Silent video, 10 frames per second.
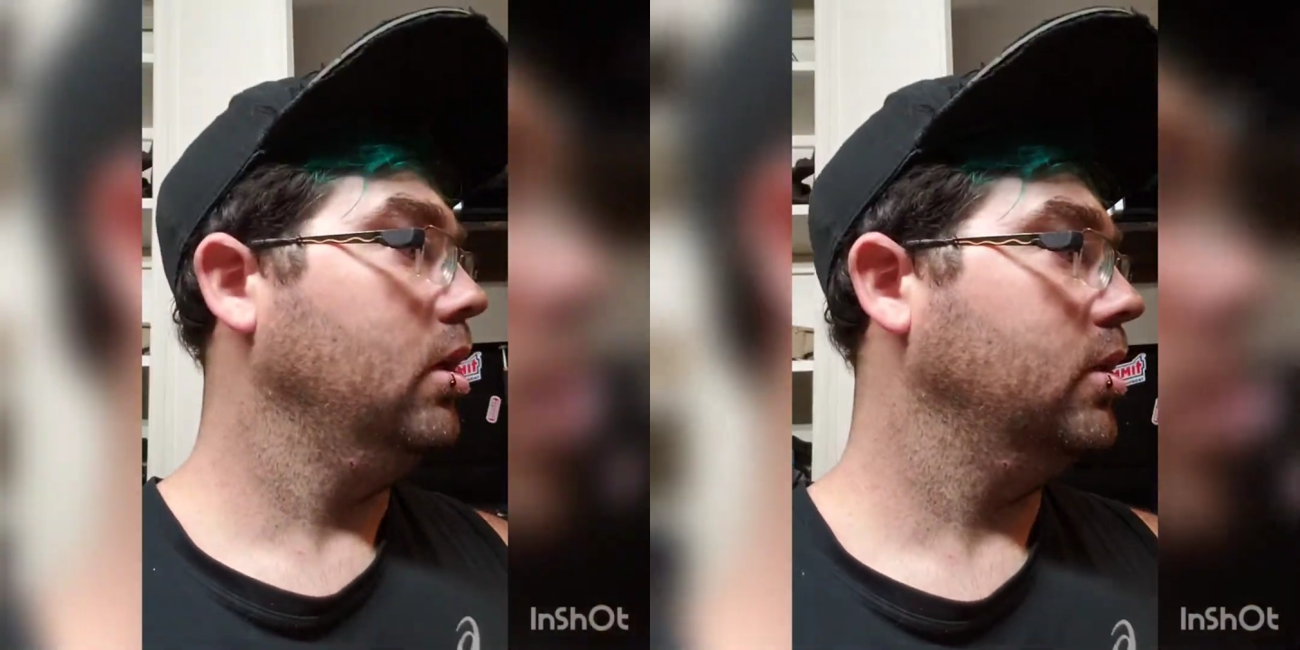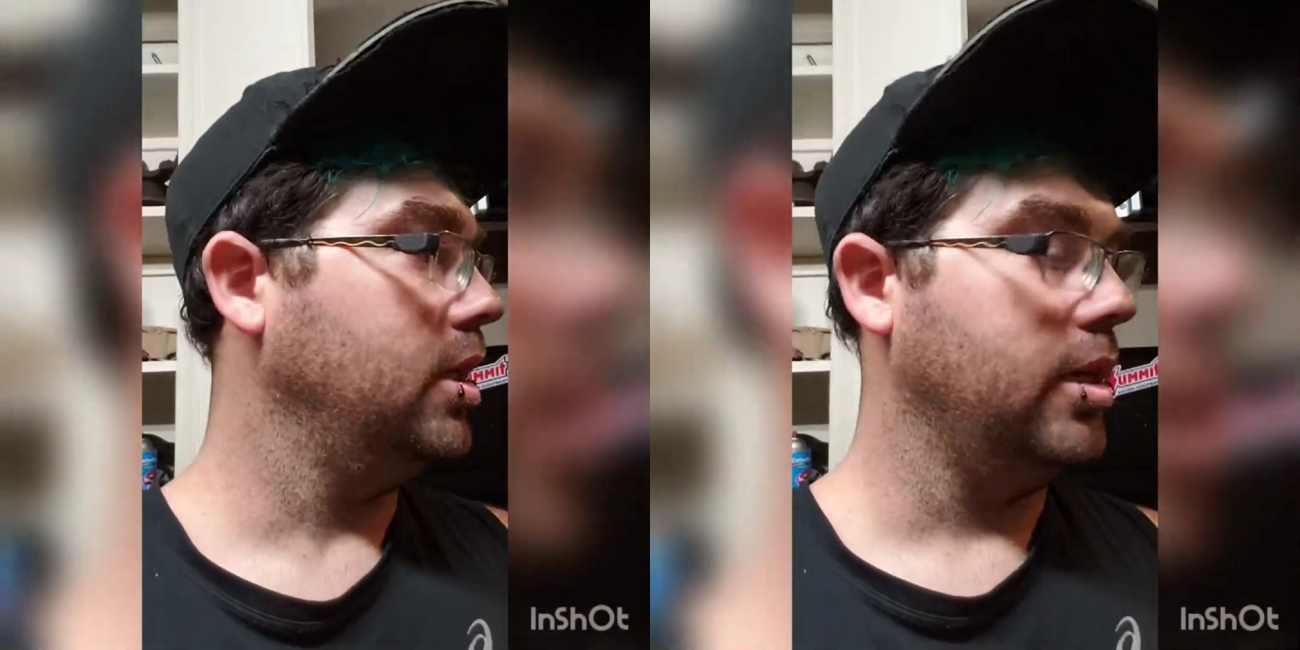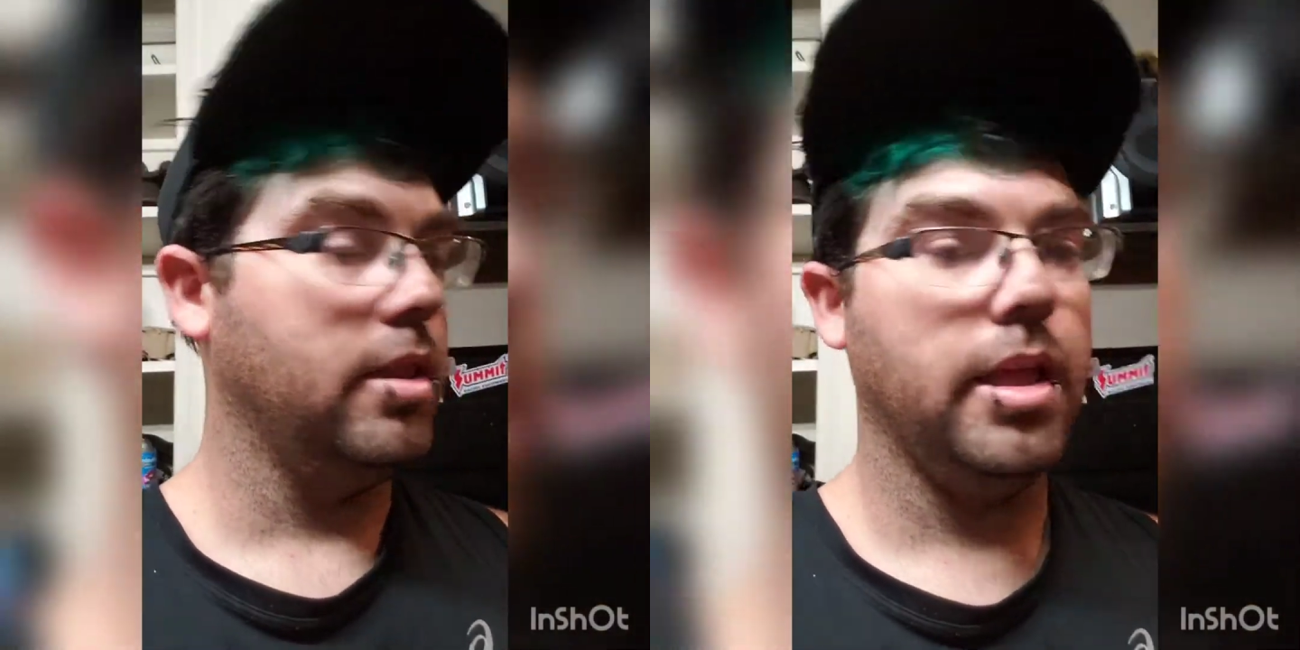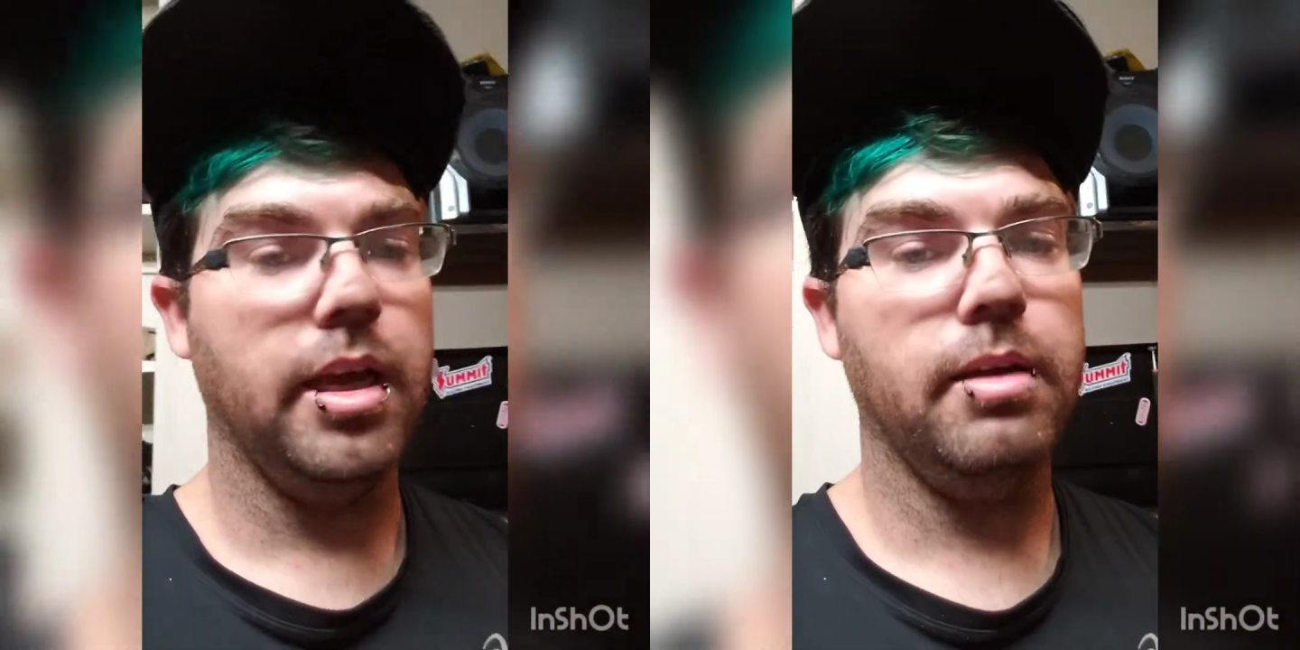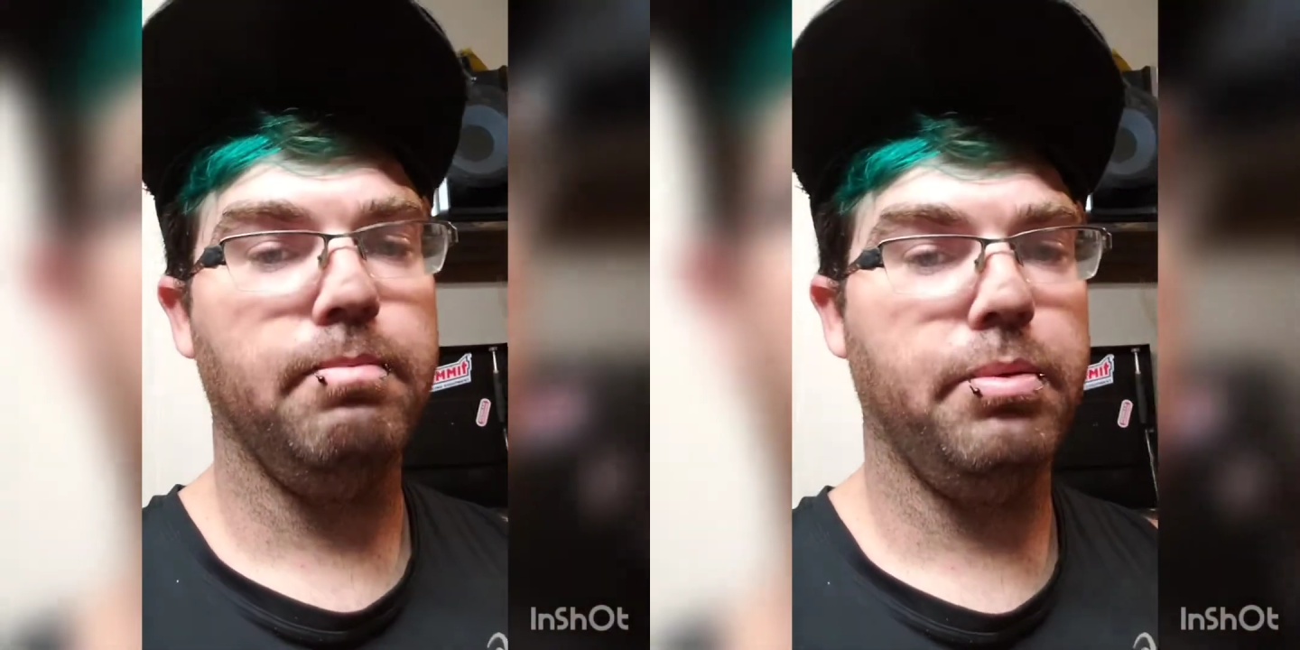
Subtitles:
something like that.